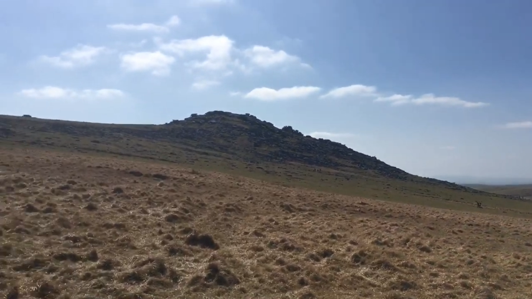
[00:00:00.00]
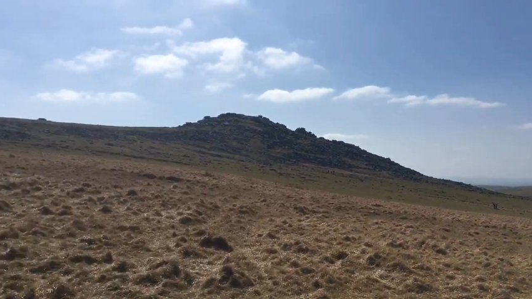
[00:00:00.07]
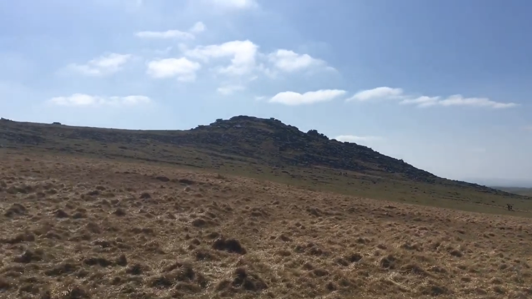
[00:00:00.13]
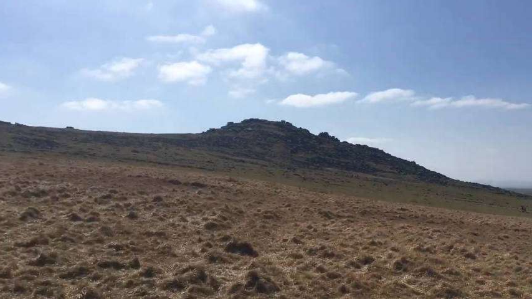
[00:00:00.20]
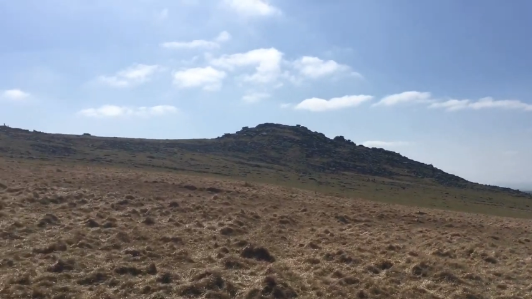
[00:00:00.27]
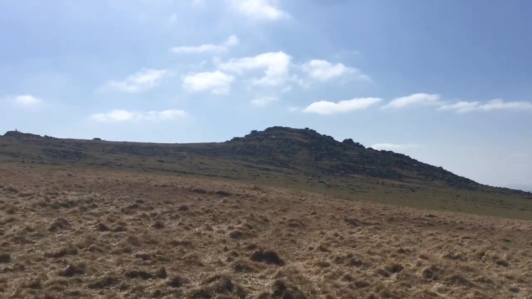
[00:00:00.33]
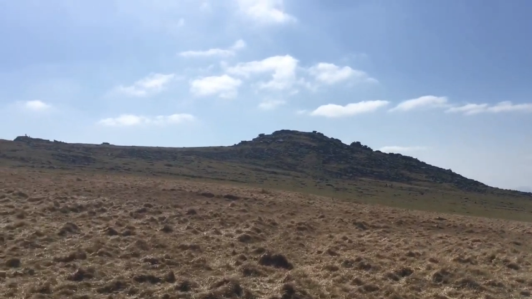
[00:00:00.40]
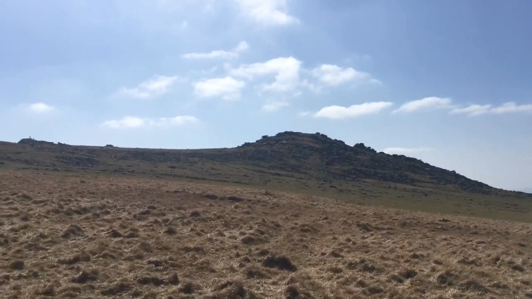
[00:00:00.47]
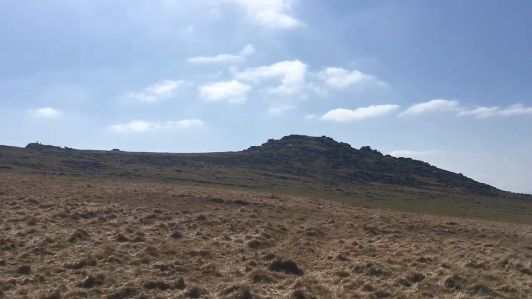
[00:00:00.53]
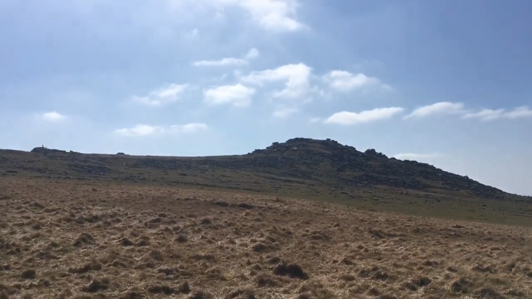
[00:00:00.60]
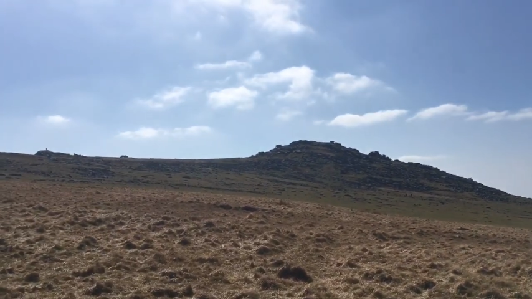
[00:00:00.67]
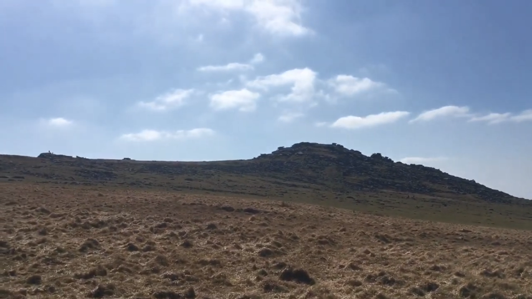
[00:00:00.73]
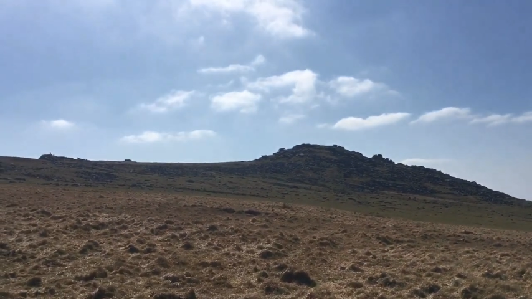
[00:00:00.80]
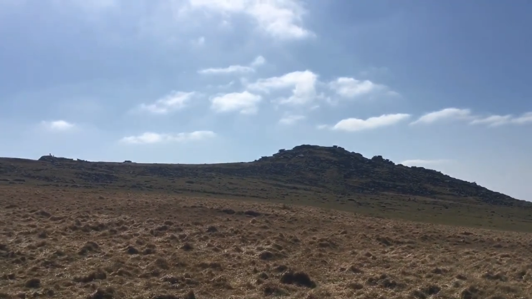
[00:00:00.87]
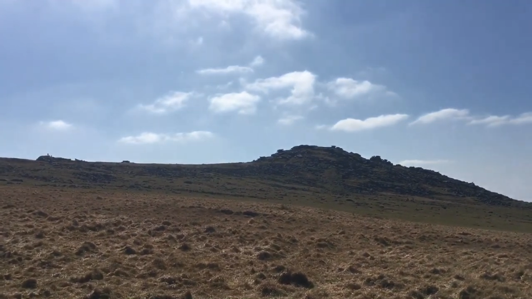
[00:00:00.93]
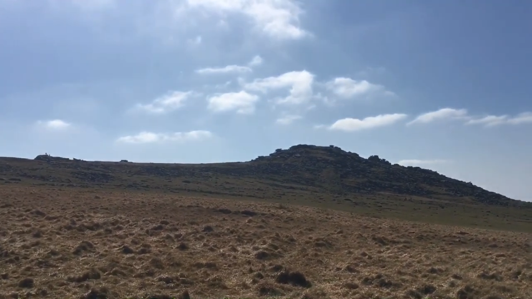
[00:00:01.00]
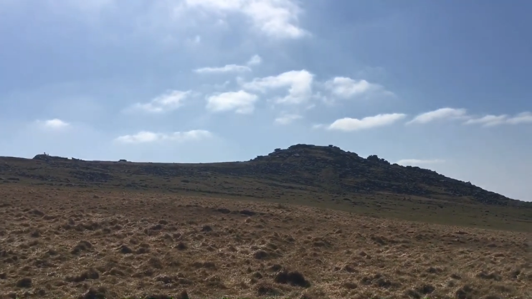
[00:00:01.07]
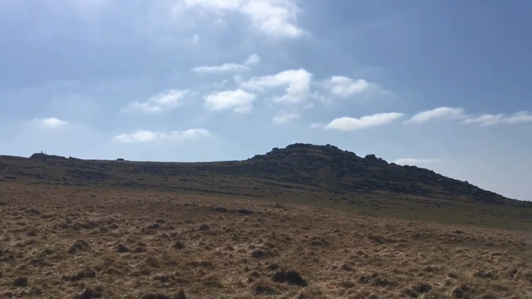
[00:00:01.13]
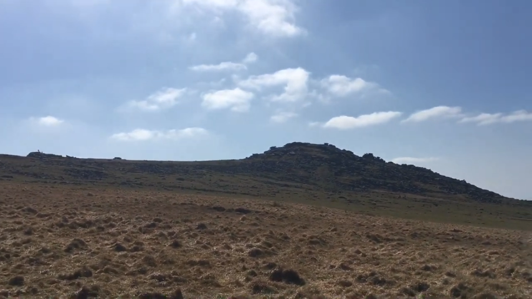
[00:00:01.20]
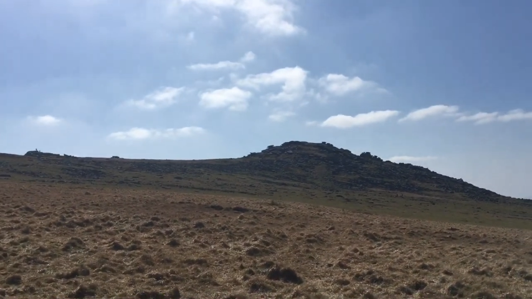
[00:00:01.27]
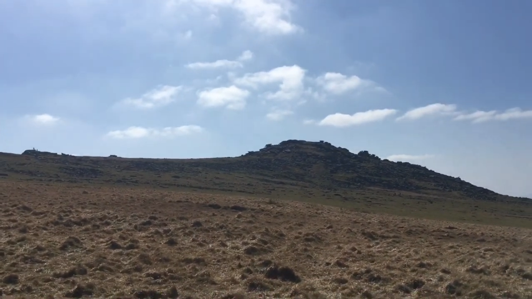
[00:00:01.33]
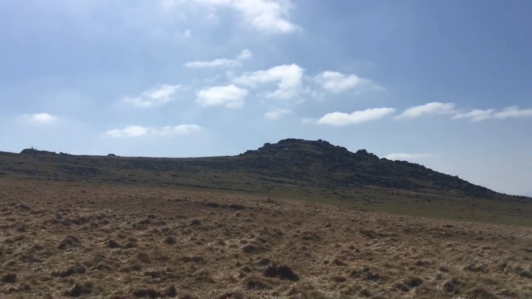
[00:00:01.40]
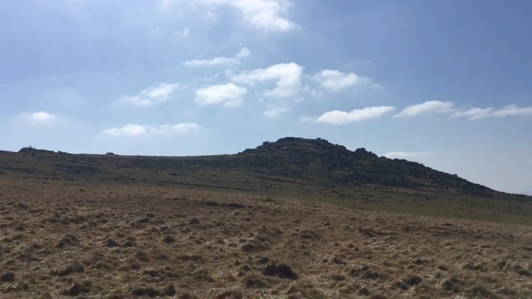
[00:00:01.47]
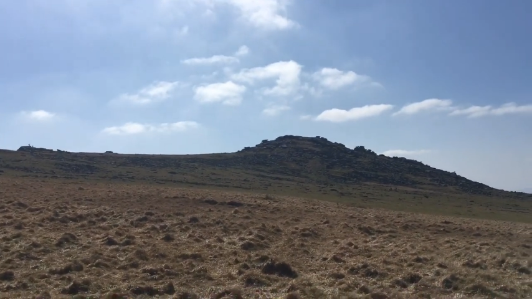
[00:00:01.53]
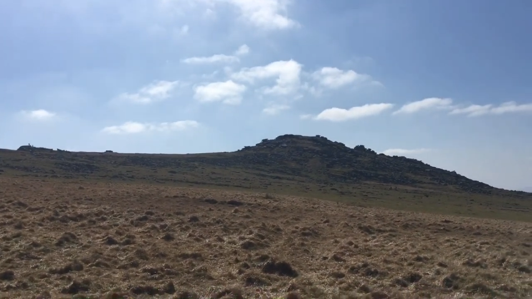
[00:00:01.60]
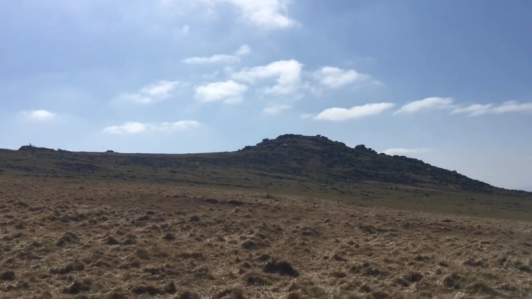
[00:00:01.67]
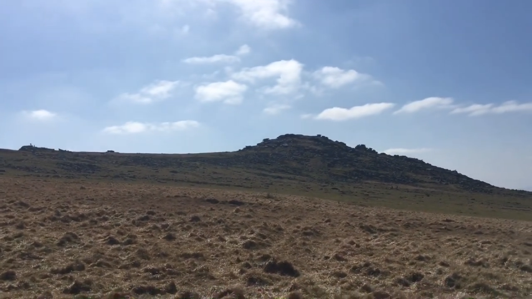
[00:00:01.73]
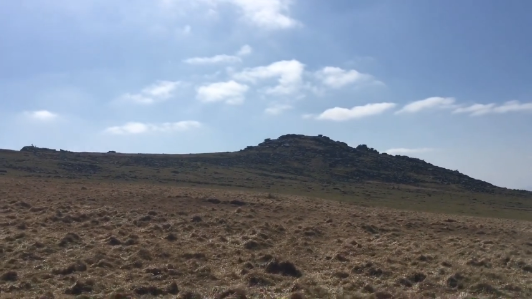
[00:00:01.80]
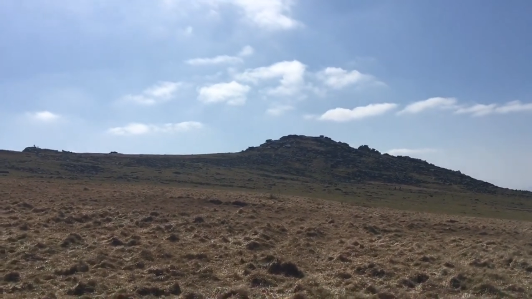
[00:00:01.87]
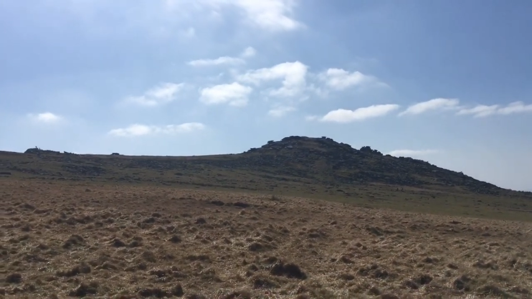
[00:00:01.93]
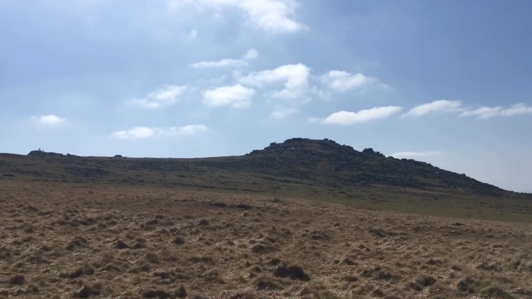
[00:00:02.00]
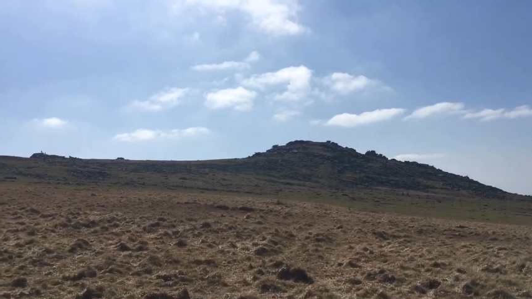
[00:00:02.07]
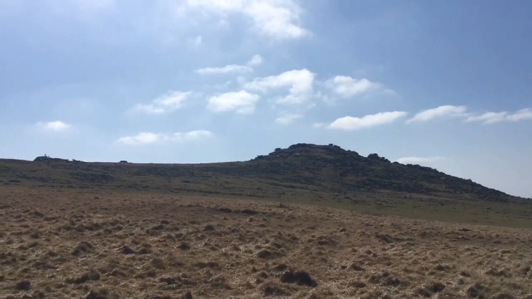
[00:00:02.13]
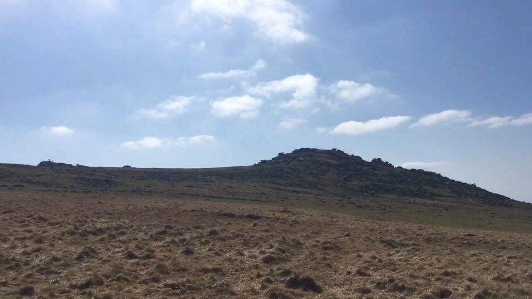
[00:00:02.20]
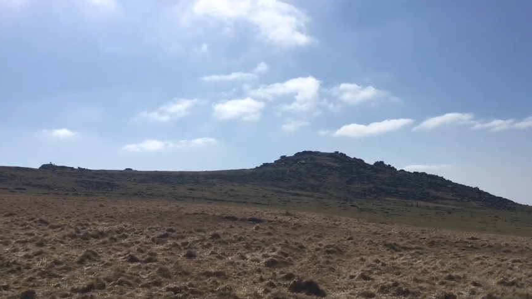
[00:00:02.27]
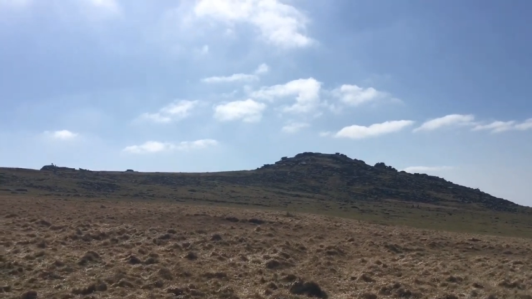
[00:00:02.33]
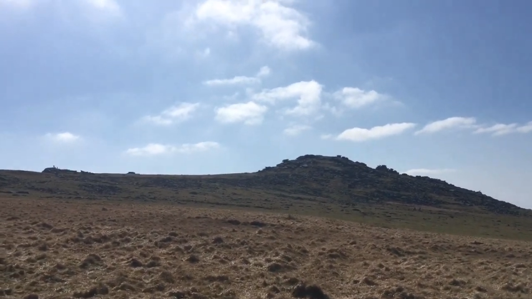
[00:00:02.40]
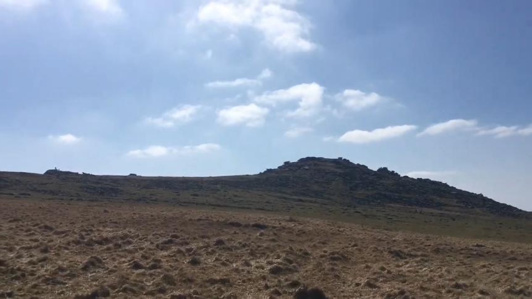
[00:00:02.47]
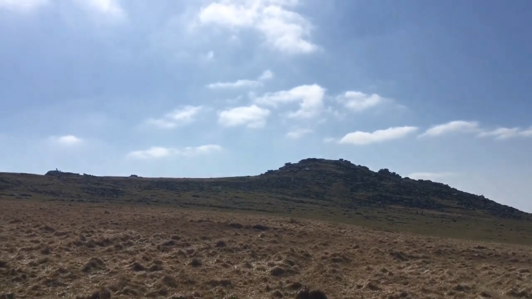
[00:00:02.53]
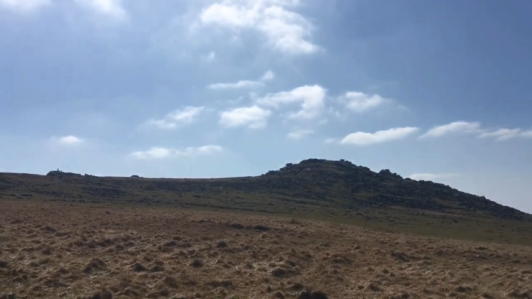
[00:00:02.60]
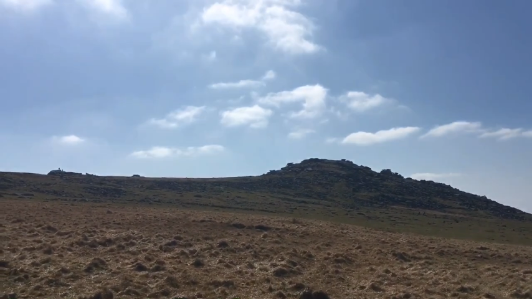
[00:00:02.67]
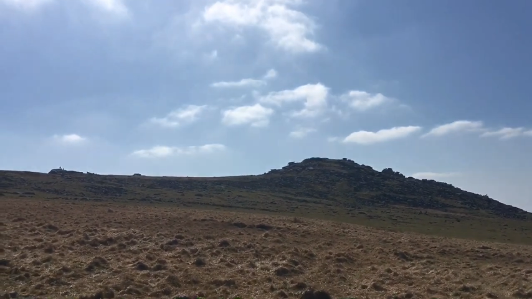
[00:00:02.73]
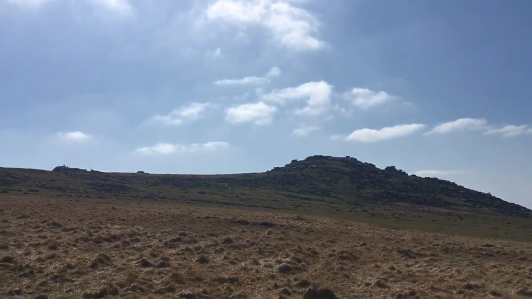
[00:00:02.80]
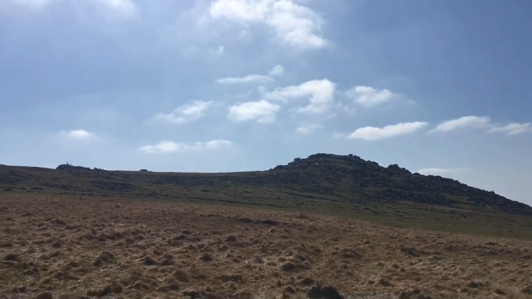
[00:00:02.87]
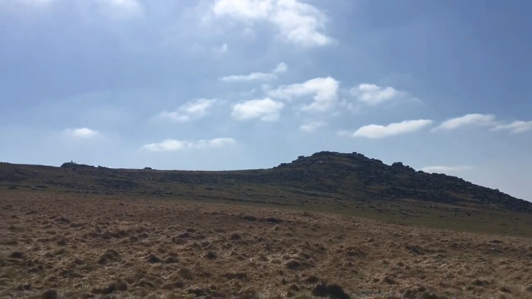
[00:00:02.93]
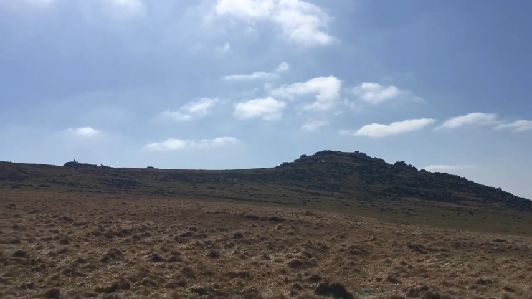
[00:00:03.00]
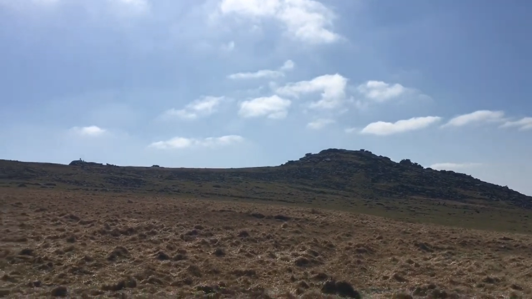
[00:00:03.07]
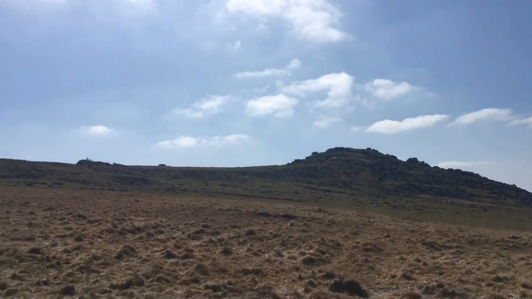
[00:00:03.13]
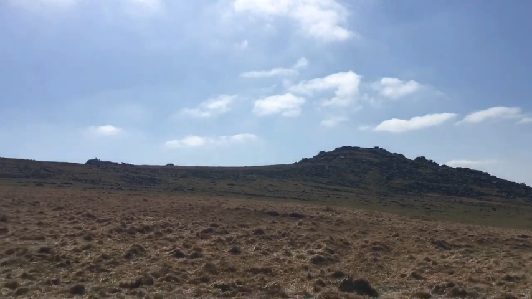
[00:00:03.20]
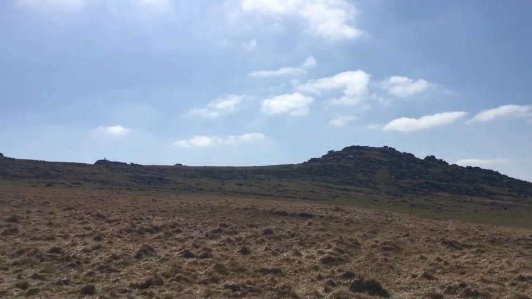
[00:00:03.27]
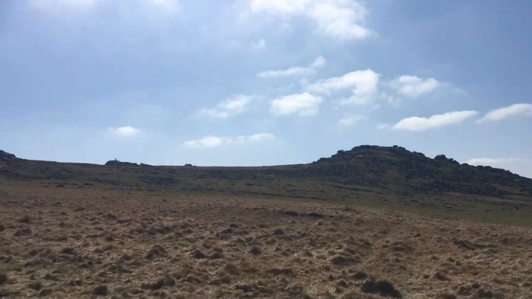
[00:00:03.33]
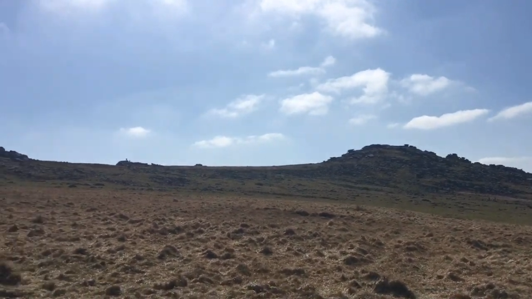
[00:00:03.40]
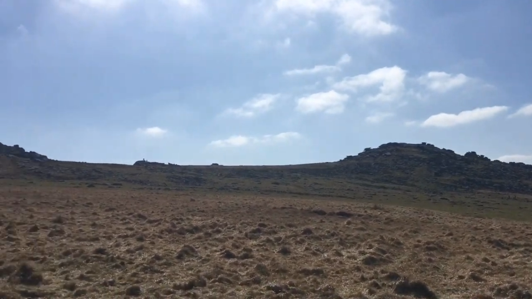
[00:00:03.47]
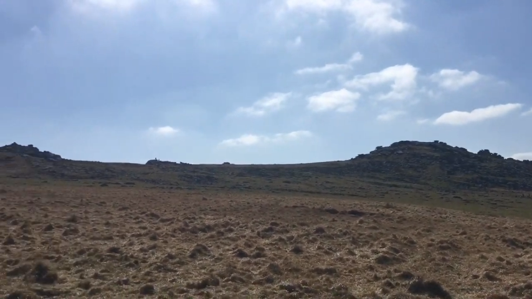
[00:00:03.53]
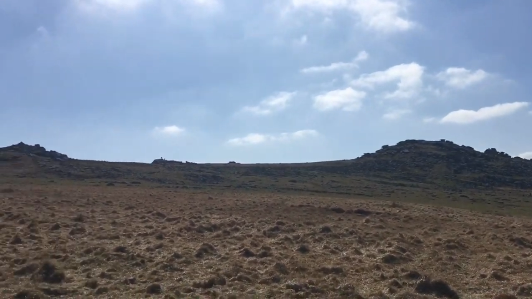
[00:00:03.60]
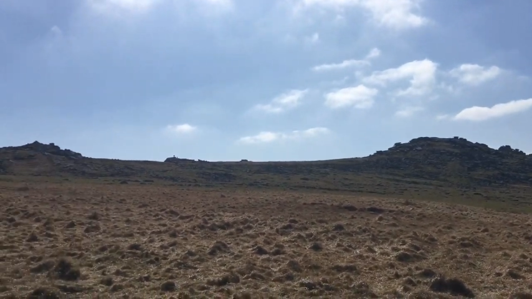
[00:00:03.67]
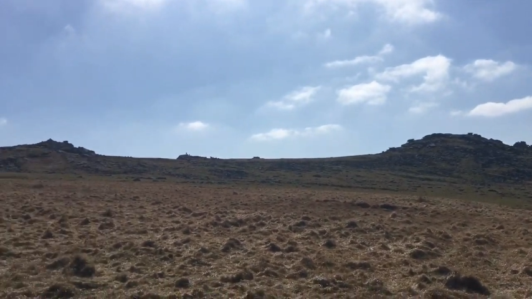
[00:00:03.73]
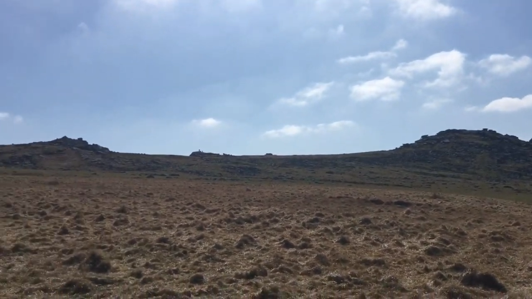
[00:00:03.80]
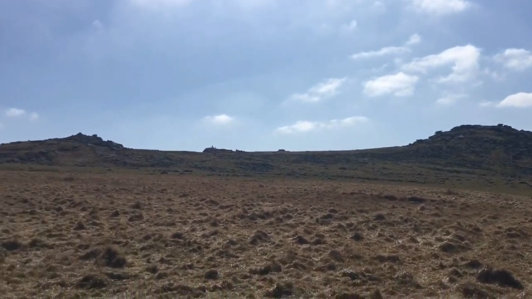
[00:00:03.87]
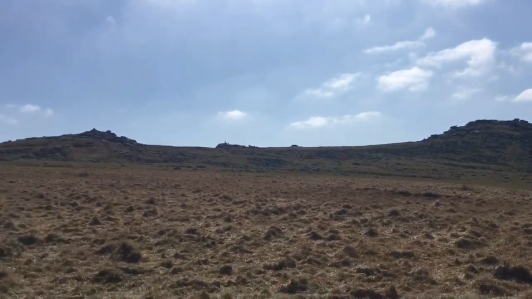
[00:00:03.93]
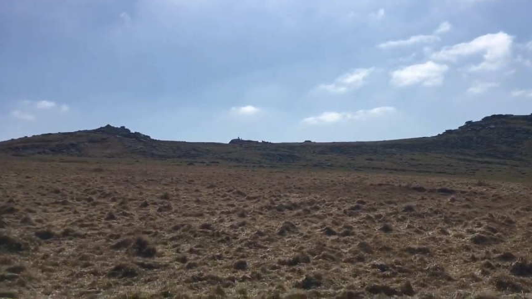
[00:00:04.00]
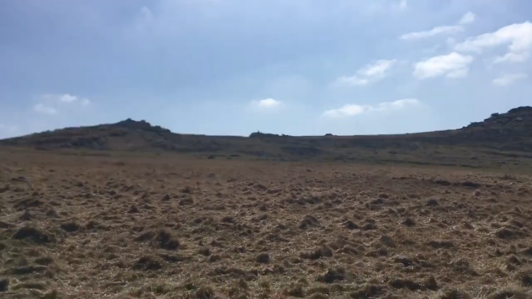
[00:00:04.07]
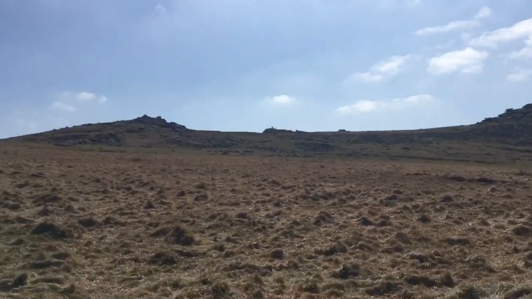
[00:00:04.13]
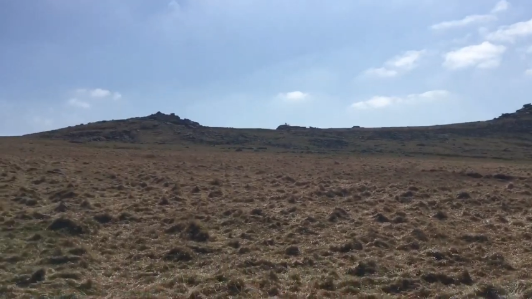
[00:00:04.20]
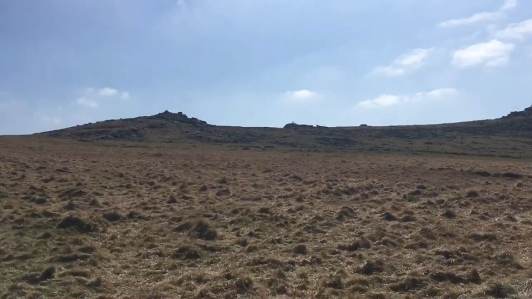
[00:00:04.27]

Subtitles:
[unreadable: no face in view]